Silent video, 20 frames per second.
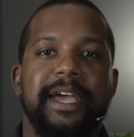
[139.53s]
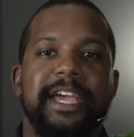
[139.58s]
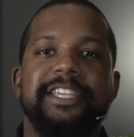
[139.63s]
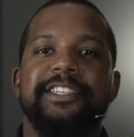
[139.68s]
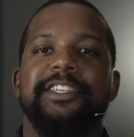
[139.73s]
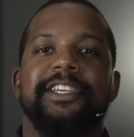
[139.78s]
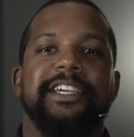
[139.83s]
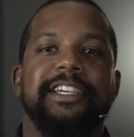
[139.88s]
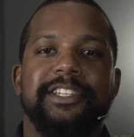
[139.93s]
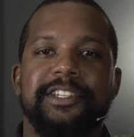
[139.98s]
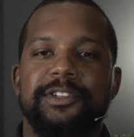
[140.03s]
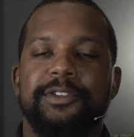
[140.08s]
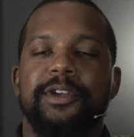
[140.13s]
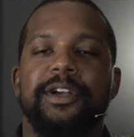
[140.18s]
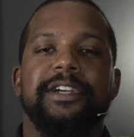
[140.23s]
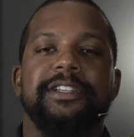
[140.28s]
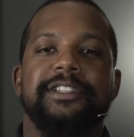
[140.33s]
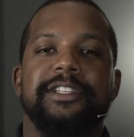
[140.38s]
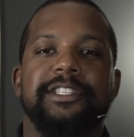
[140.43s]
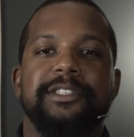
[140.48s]
basic
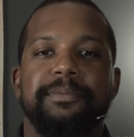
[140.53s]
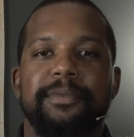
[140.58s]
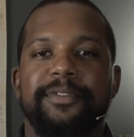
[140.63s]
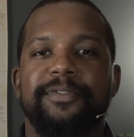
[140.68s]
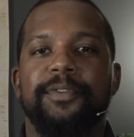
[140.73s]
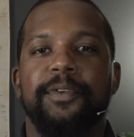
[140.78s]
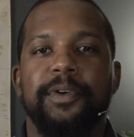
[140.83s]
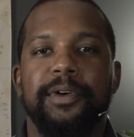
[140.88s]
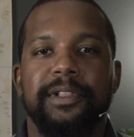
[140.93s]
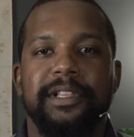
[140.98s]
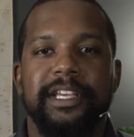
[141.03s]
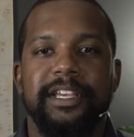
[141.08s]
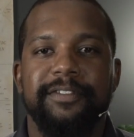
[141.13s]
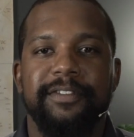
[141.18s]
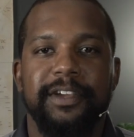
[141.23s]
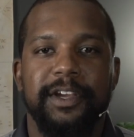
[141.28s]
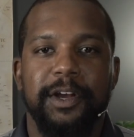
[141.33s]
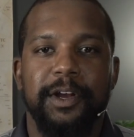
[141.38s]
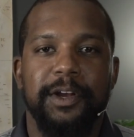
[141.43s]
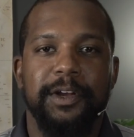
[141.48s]
instructions before
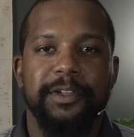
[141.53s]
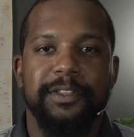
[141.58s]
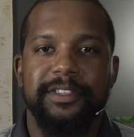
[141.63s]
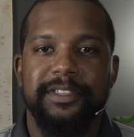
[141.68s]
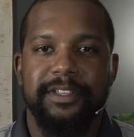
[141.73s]
leaving Earth.